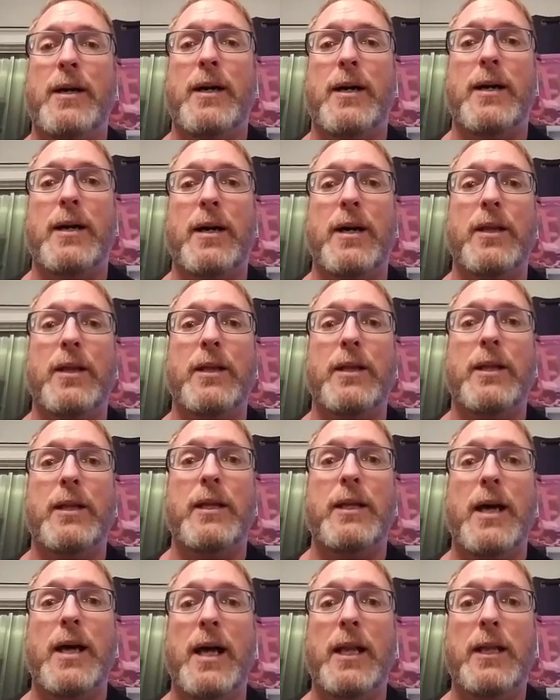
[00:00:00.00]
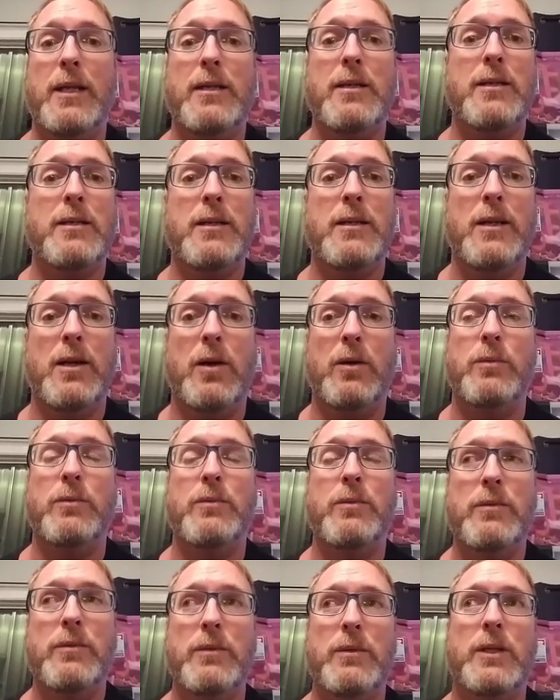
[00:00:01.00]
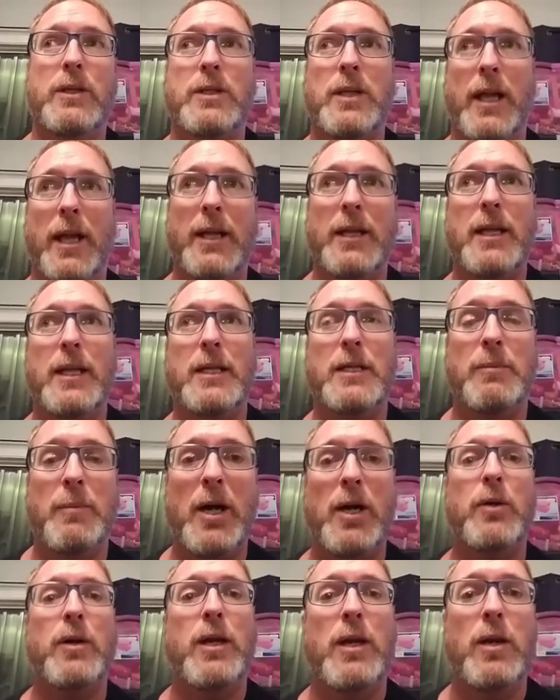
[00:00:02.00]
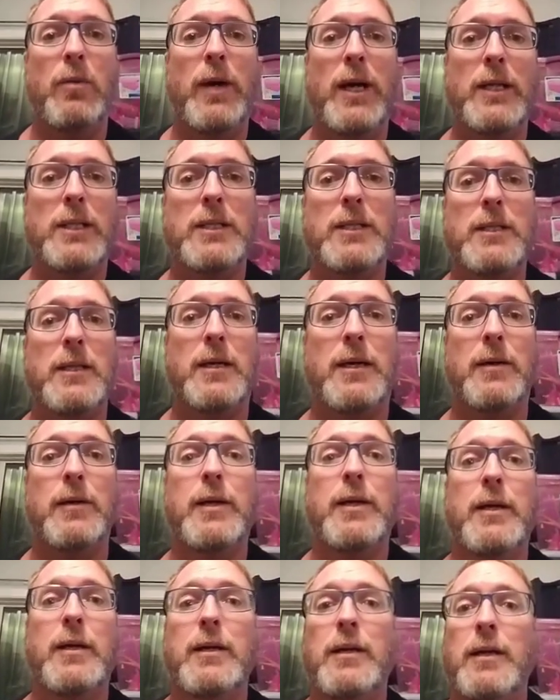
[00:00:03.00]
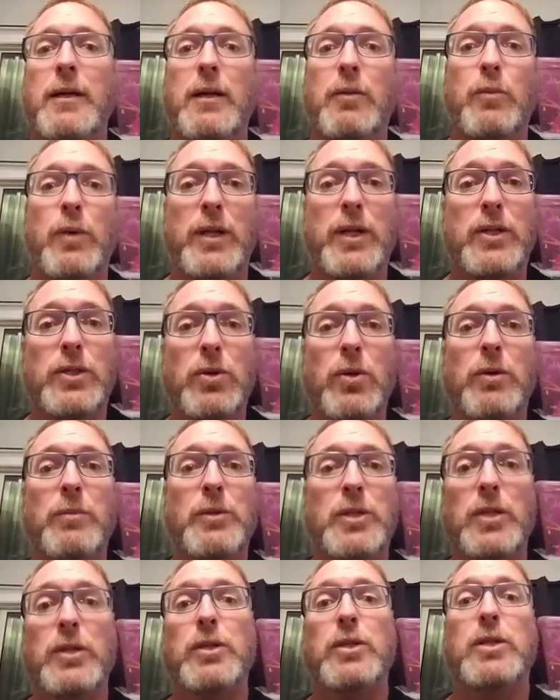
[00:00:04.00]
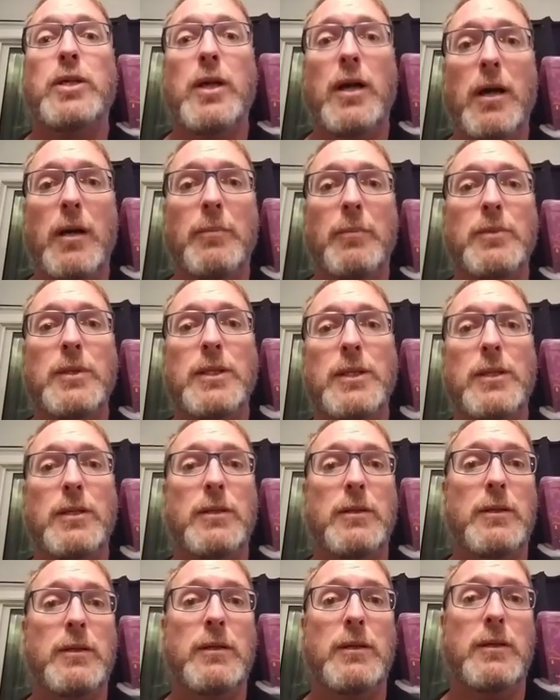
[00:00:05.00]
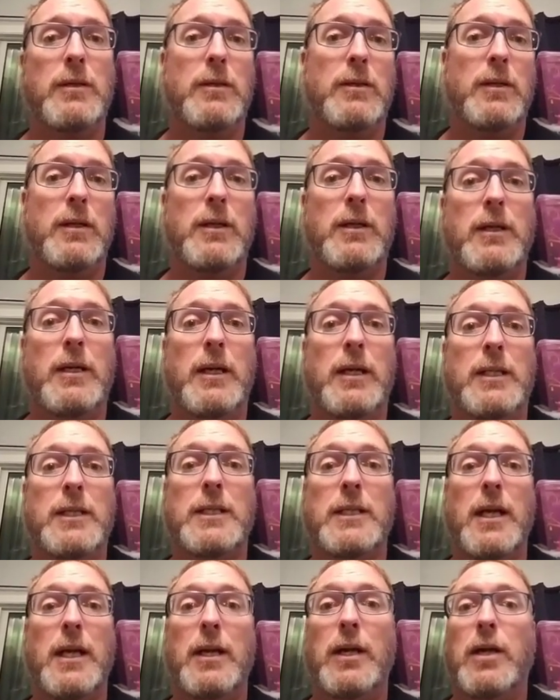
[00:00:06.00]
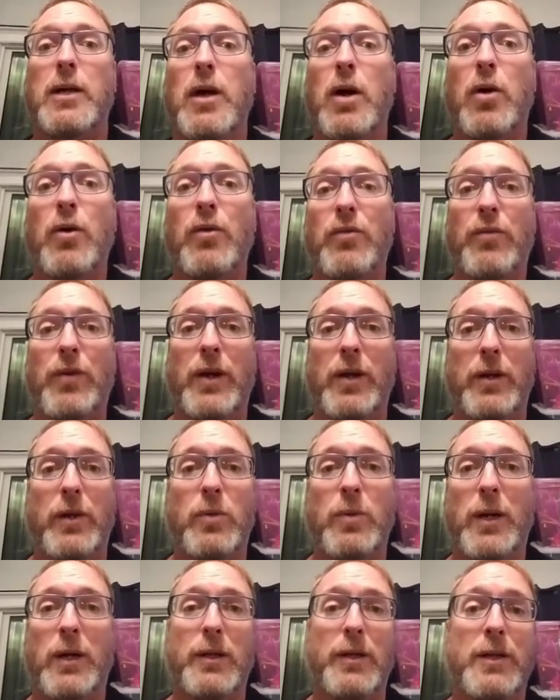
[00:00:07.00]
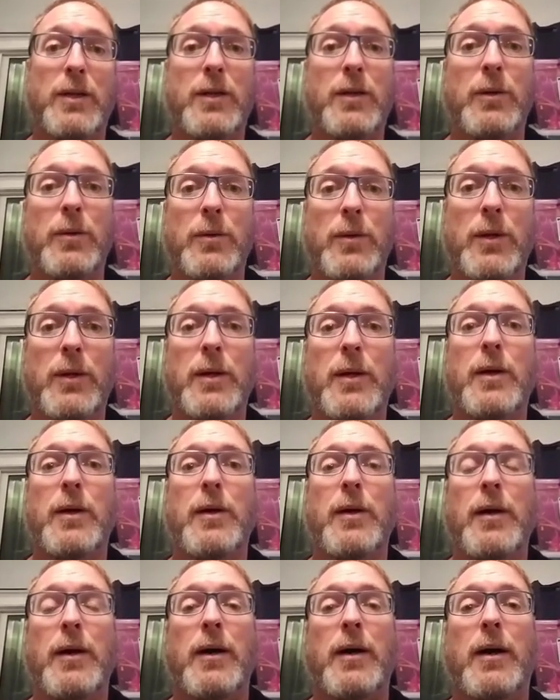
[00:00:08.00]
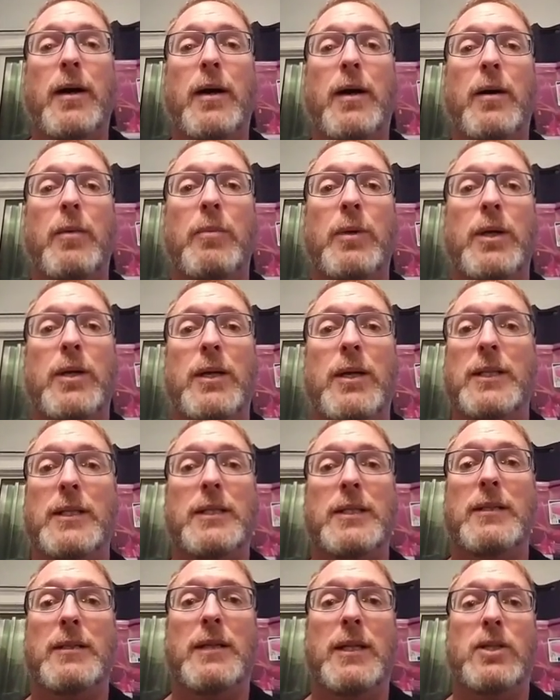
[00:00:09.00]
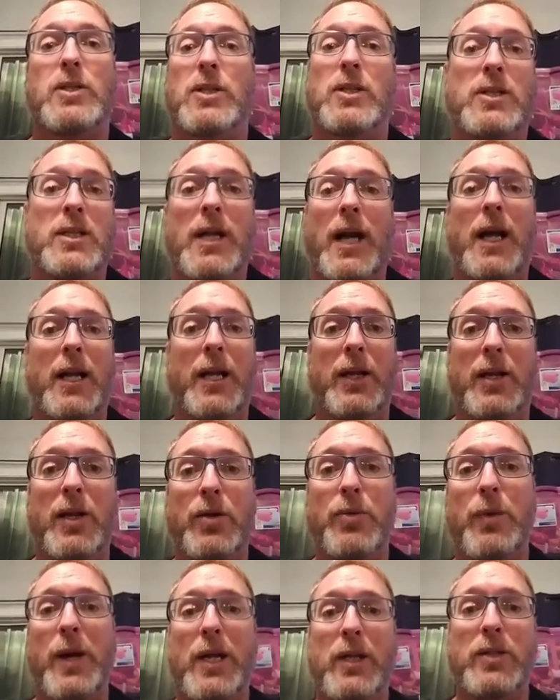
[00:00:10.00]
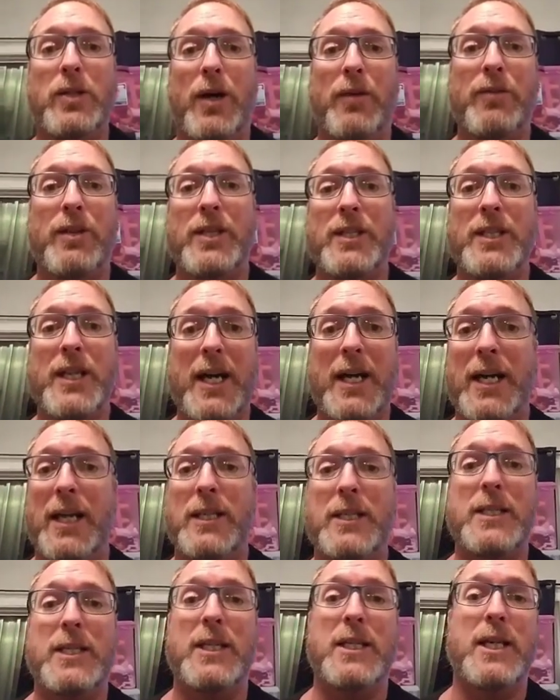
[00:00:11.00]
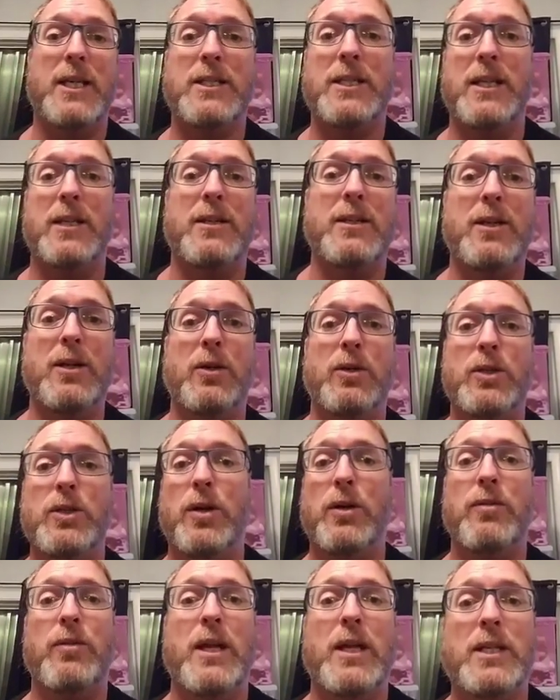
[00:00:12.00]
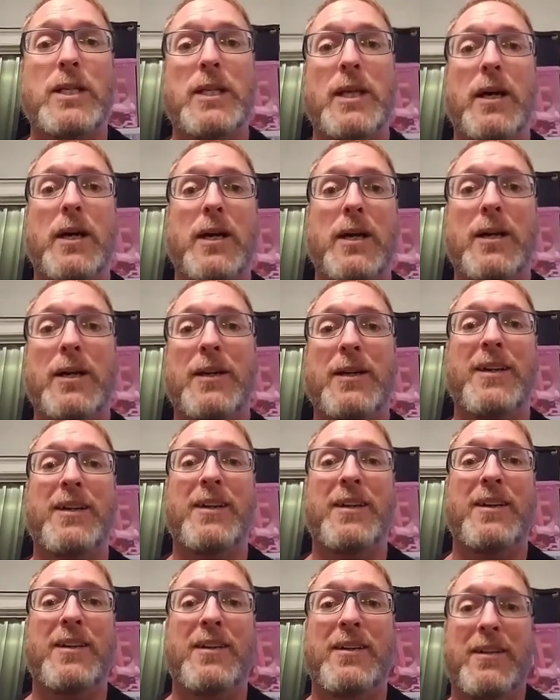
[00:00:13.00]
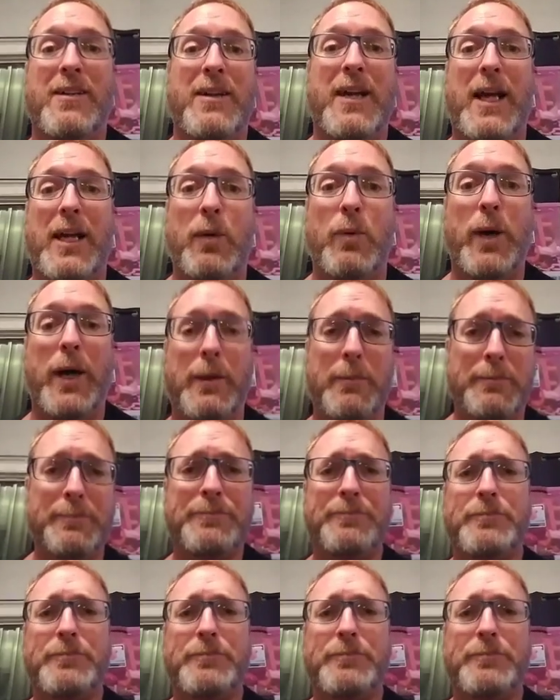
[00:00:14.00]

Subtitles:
The island, there's a lot of things about Key West. When the storm surge comes, it's going to go fairly quickly too, because it's just an island. It drains off the sides. It doesn't, sort of get stuck anywhere.